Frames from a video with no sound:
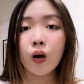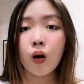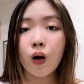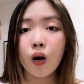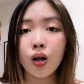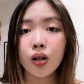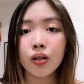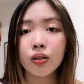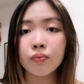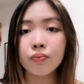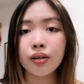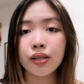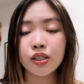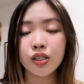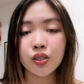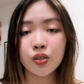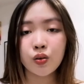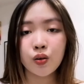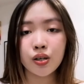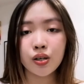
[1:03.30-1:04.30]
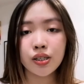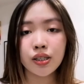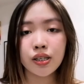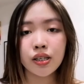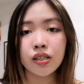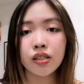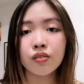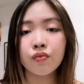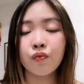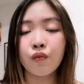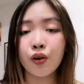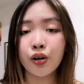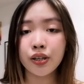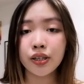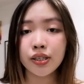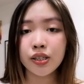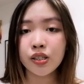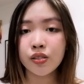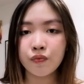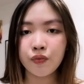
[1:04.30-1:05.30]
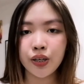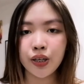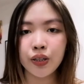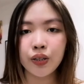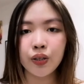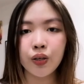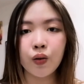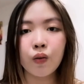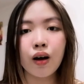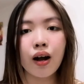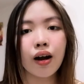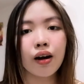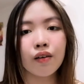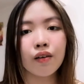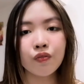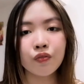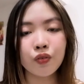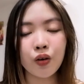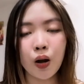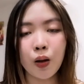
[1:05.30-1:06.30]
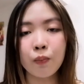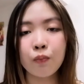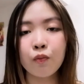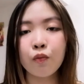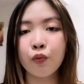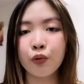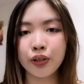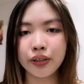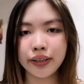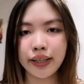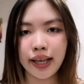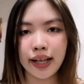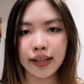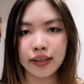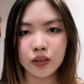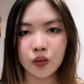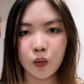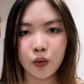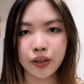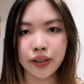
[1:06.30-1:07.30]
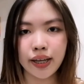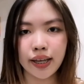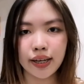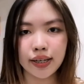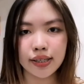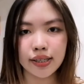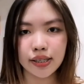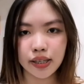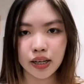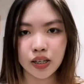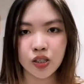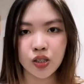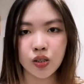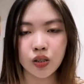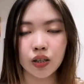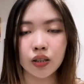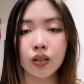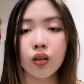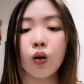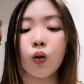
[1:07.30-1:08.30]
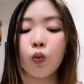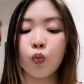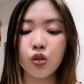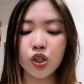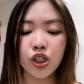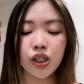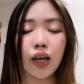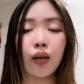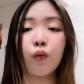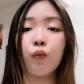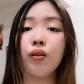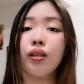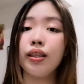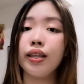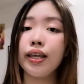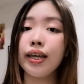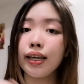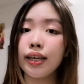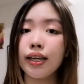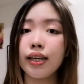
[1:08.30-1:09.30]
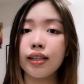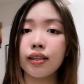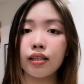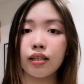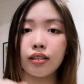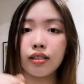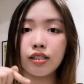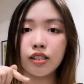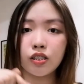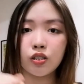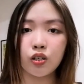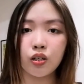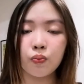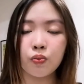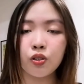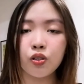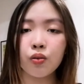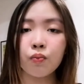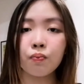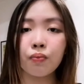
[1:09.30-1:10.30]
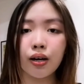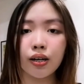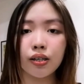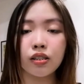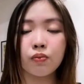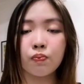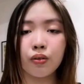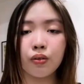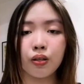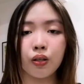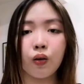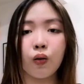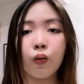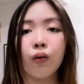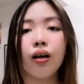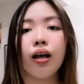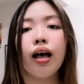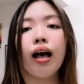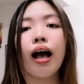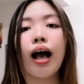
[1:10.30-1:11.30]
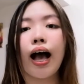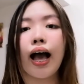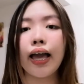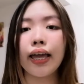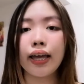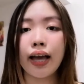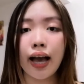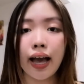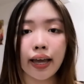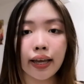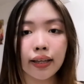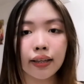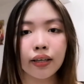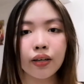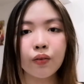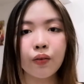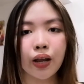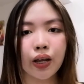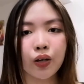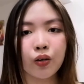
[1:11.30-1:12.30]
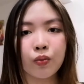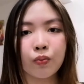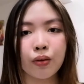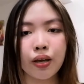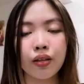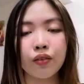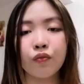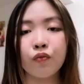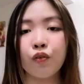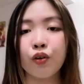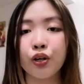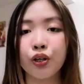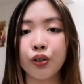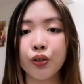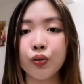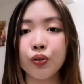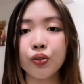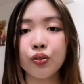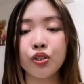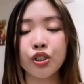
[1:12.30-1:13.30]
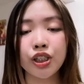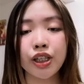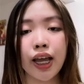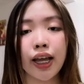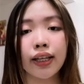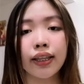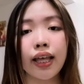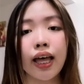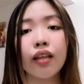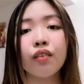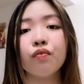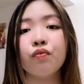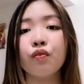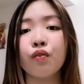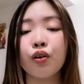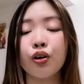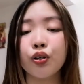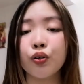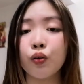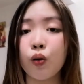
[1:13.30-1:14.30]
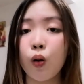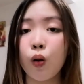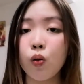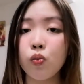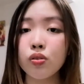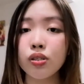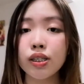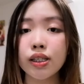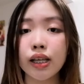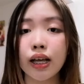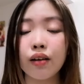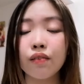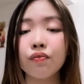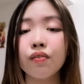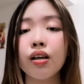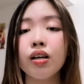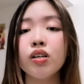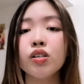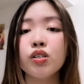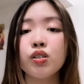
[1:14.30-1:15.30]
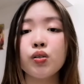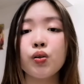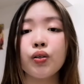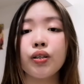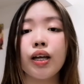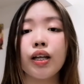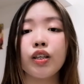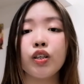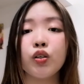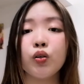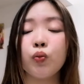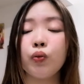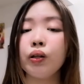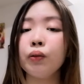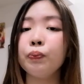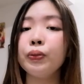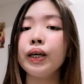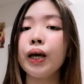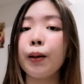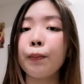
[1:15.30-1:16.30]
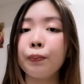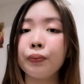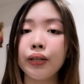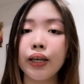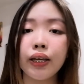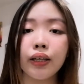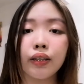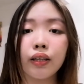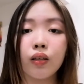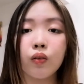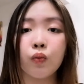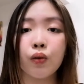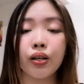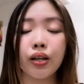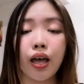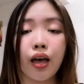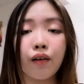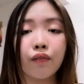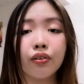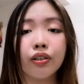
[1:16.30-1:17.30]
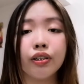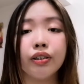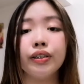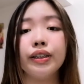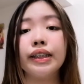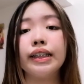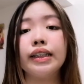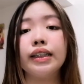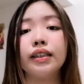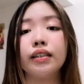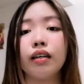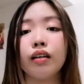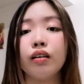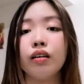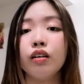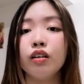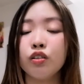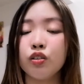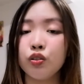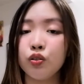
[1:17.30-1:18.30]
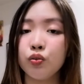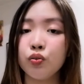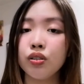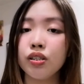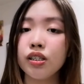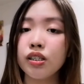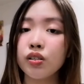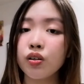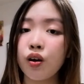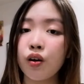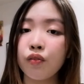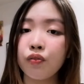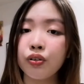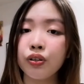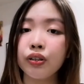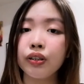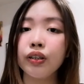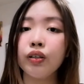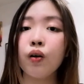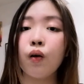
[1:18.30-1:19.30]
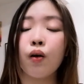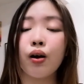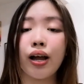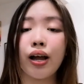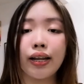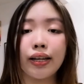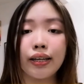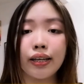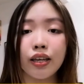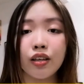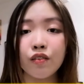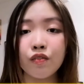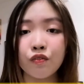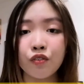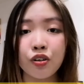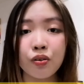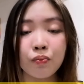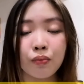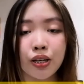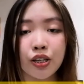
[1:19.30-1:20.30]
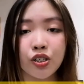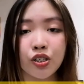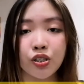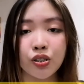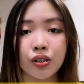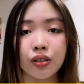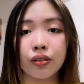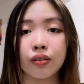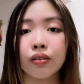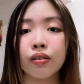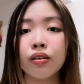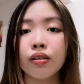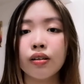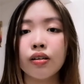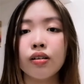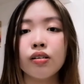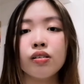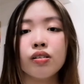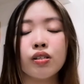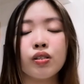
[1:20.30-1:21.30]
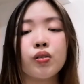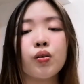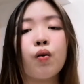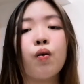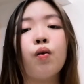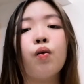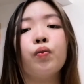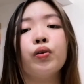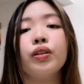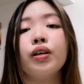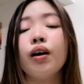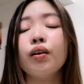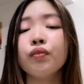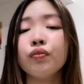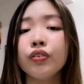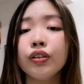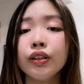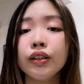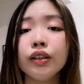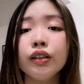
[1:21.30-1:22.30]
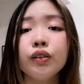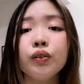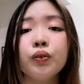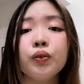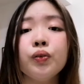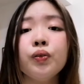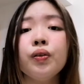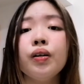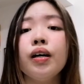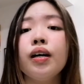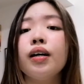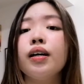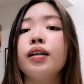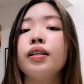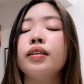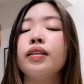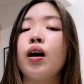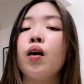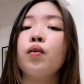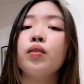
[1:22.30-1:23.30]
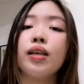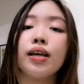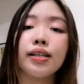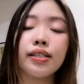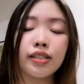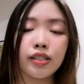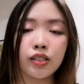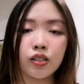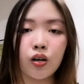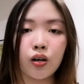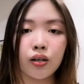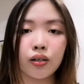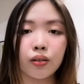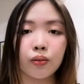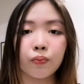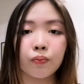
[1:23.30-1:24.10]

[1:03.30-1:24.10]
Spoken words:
All my sources for this video are from World Health Organization, which I will link in the description box below. I highly recommend for you to check that for your own self so that you will be updated whenever there is a new discovery or an information. So without further ado, now let's start.